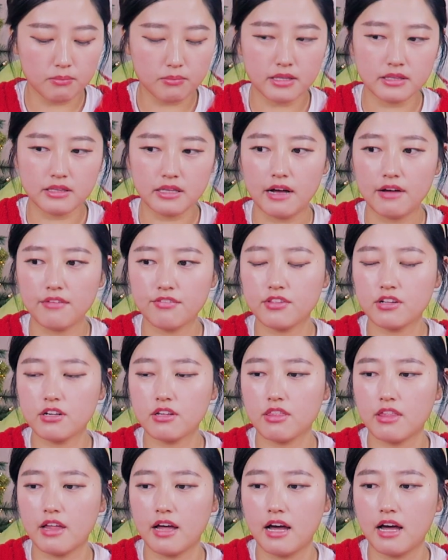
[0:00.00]
And
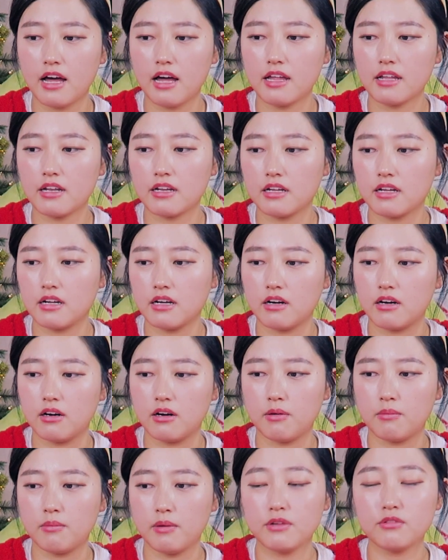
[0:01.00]
after that,
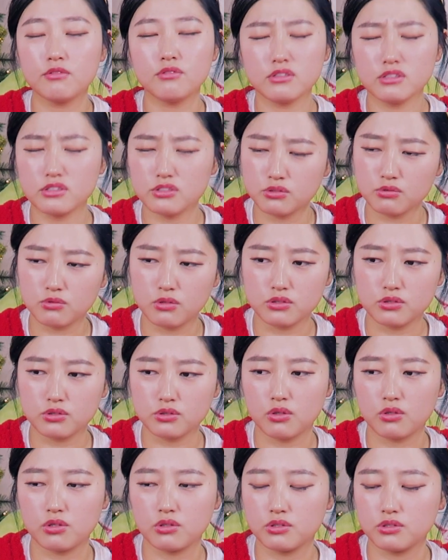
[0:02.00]
I really do want
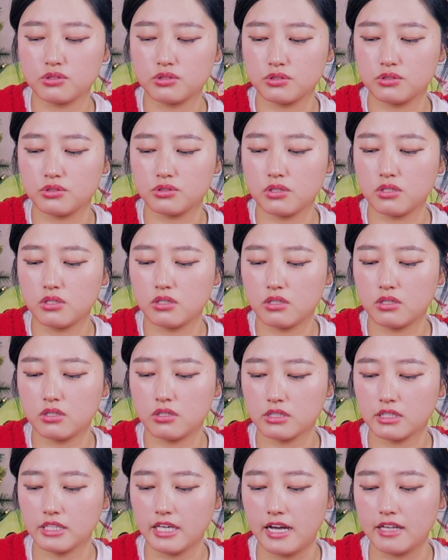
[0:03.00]
to go to
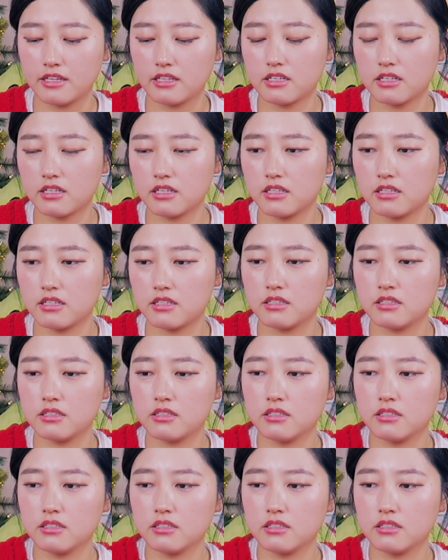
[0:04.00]
Canada,